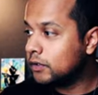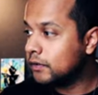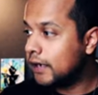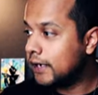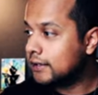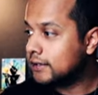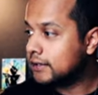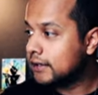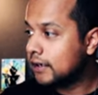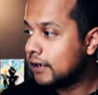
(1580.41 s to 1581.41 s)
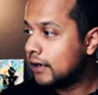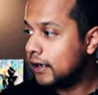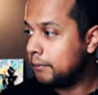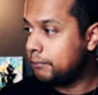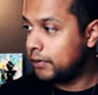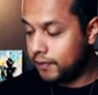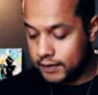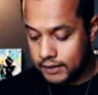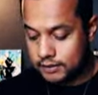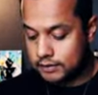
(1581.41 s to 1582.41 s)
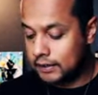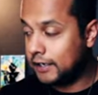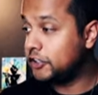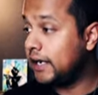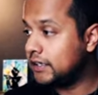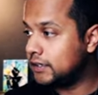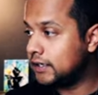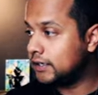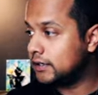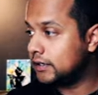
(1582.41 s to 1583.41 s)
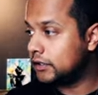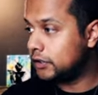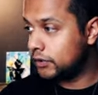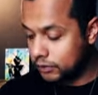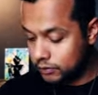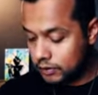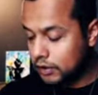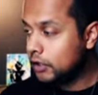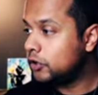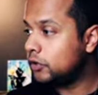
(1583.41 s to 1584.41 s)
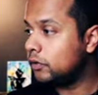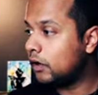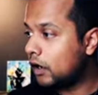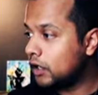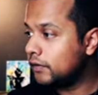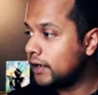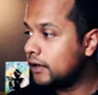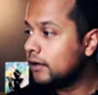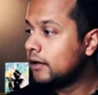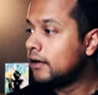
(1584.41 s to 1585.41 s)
do that and I put this and I change this into two hundred,